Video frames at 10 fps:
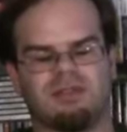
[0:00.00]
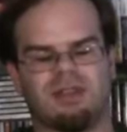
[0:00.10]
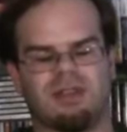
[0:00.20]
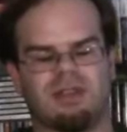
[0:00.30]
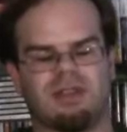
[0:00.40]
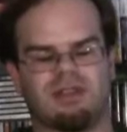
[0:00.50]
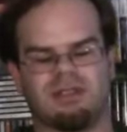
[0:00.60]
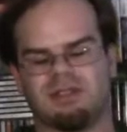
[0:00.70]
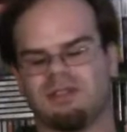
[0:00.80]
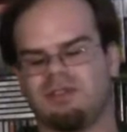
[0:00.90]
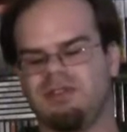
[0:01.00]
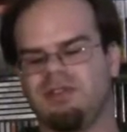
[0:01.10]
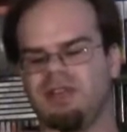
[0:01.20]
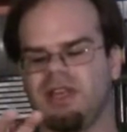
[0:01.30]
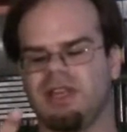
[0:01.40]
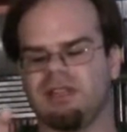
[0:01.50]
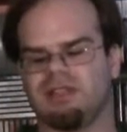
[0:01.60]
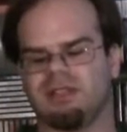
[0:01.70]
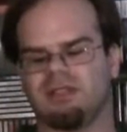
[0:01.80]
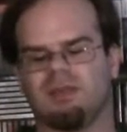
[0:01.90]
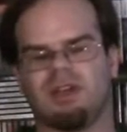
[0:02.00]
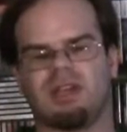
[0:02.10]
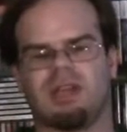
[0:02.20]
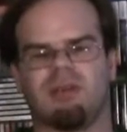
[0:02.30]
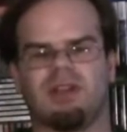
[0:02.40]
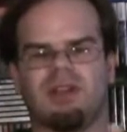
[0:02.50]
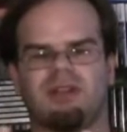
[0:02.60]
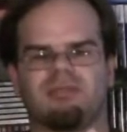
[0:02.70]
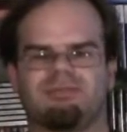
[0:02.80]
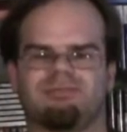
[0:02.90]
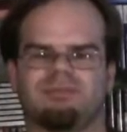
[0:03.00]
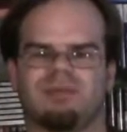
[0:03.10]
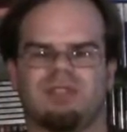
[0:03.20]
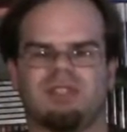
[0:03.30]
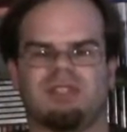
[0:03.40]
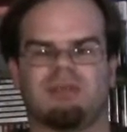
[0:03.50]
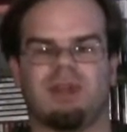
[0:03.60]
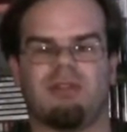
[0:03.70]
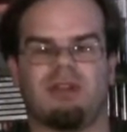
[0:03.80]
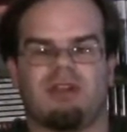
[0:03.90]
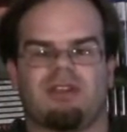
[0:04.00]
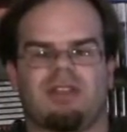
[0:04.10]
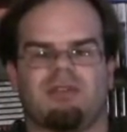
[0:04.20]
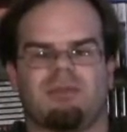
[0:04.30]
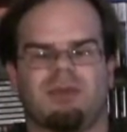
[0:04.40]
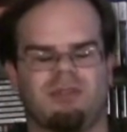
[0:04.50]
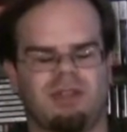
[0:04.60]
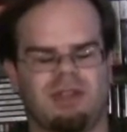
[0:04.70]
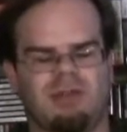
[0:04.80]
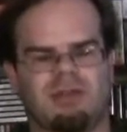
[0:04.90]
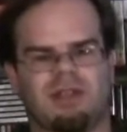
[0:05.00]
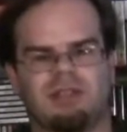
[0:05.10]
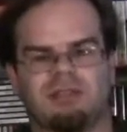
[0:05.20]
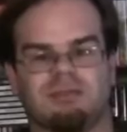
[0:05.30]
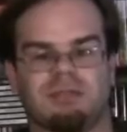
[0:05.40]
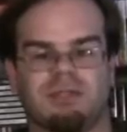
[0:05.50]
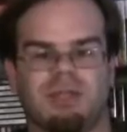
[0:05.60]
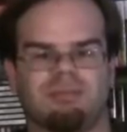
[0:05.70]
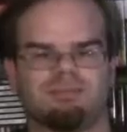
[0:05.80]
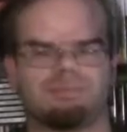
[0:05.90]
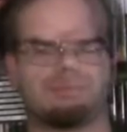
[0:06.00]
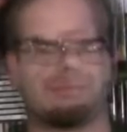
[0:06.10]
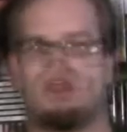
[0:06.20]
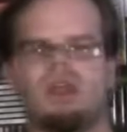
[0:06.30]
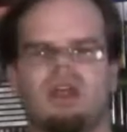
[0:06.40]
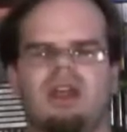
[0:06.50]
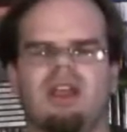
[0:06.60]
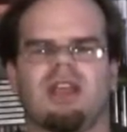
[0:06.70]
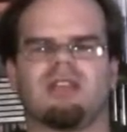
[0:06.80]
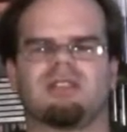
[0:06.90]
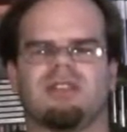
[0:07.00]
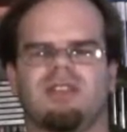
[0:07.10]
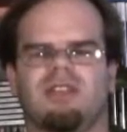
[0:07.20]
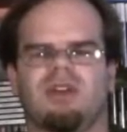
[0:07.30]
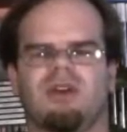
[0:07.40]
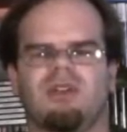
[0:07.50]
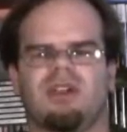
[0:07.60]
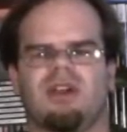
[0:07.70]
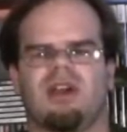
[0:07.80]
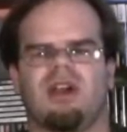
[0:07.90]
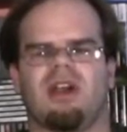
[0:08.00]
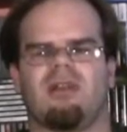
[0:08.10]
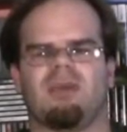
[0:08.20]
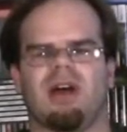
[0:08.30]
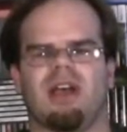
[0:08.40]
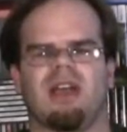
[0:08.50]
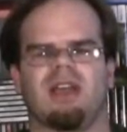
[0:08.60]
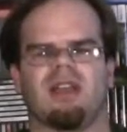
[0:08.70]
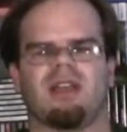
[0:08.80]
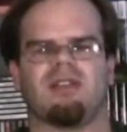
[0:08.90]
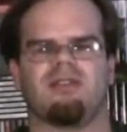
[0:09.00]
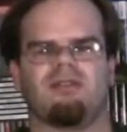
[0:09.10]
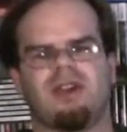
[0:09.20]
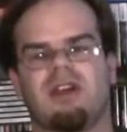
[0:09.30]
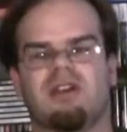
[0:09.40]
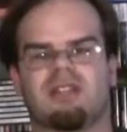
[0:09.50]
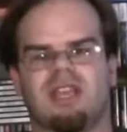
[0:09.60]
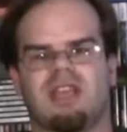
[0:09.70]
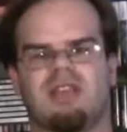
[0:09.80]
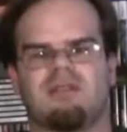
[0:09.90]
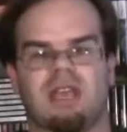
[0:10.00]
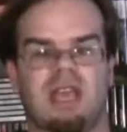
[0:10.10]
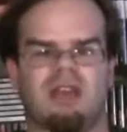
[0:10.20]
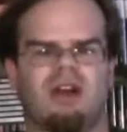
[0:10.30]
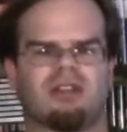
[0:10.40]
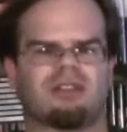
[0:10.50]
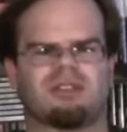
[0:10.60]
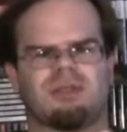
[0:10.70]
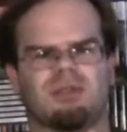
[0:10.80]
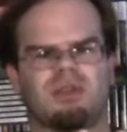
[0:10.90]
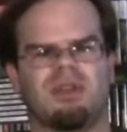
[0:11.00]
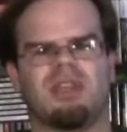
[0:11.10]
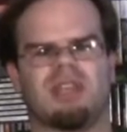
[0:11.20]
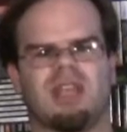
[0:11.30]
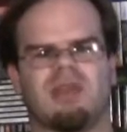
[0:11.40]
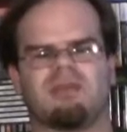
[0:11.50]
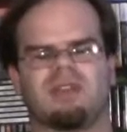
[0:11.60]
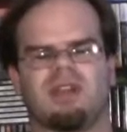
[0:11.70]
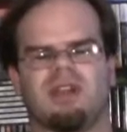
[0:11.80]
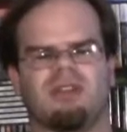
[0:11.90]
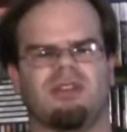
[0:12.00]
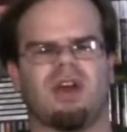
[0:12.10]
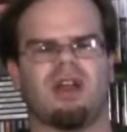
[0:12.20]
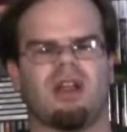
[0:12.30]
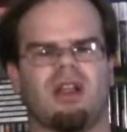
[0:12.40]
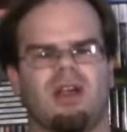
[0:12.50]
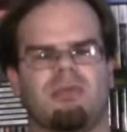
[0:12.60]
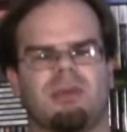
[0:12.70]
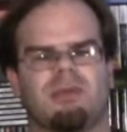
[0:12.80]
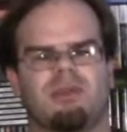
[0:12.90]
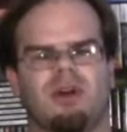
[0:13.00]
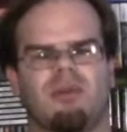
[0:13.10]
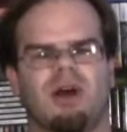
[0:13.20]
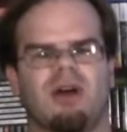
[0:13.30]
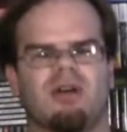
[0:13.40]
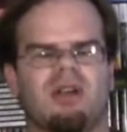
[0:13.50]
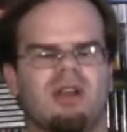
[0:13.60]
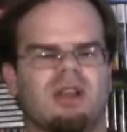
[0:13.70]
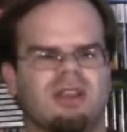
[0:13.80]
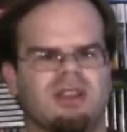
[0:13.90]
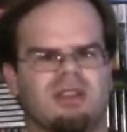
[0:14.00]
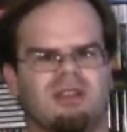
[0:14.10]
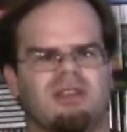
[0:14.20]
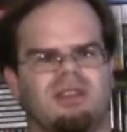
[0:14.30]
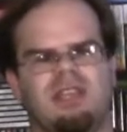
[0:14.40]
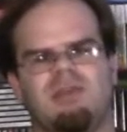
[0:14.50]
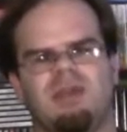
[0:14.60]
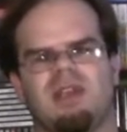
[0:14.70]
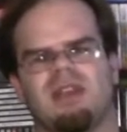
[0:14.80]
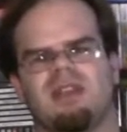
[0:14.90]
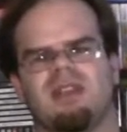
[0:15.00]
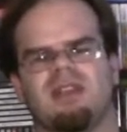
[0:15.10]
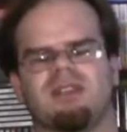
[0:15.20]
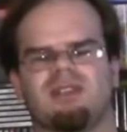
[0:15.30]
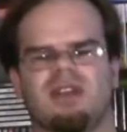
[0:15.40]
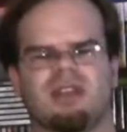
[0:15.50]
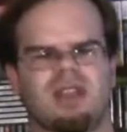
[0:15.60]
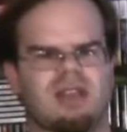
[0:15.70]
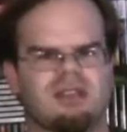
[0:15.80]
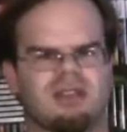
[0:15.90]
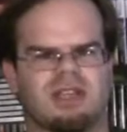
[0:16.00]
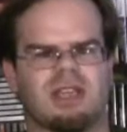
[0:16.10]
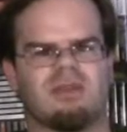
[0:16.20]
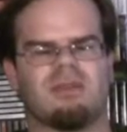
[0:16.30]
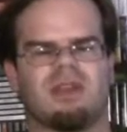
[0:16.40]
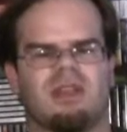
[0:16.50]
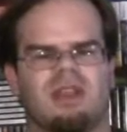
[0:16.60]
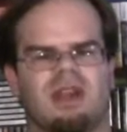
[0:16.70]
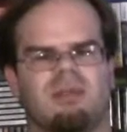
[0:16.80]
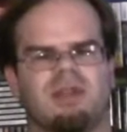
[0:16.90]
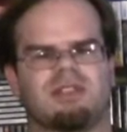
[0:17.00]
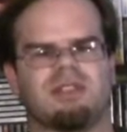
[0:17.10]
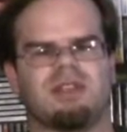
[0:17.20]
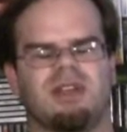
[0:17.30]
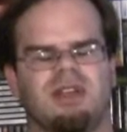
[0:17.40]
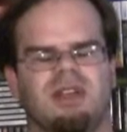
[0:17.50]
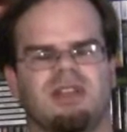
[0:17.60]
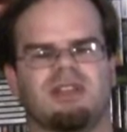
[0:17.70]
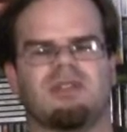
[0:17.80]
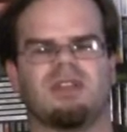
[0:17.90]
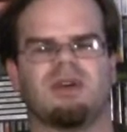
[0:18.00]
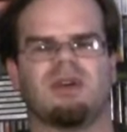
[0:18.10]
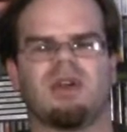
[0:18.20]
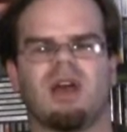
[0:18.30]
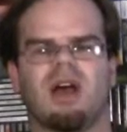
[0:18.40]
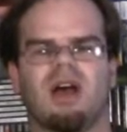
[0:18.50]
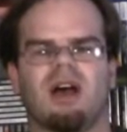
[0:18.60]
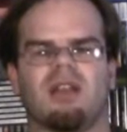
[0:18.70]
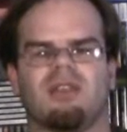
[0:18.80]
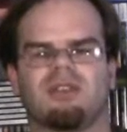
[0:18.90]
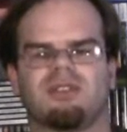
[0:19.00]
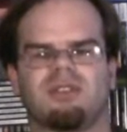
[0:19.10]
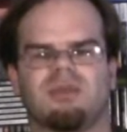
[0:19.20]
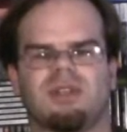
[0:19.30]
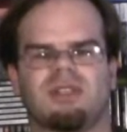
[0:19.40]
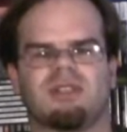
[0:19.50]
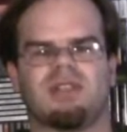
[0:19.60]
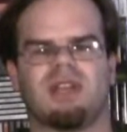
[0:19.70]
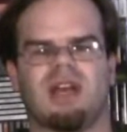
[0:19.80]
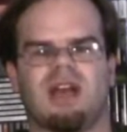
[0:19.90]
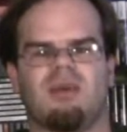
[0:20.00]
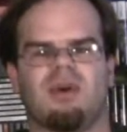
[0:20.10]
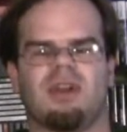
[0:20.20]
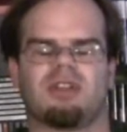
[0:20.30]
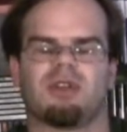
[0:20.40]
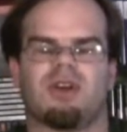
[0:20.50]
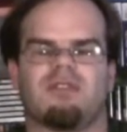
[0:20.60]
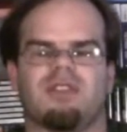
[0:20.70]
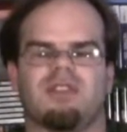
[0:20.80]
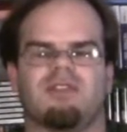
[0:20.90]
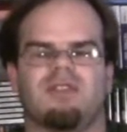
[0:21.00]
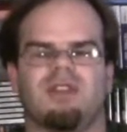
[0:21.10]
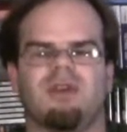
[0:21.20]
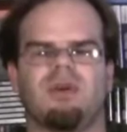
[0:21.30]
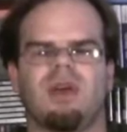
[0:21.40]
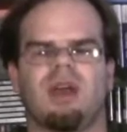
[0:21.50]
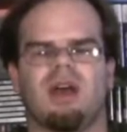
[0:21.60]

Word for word: Faces of Evil and Zelda 1 and Gamelon. These are my rarest games in my video game collection. So yeah. Alright guys, so there you go. There are my rarest games and also some unique games that not a lot of people know about. The He-Man and the Sonic the Hedgehog game that I mentioned in this video. Those are the ones that I wanted to show off in this video.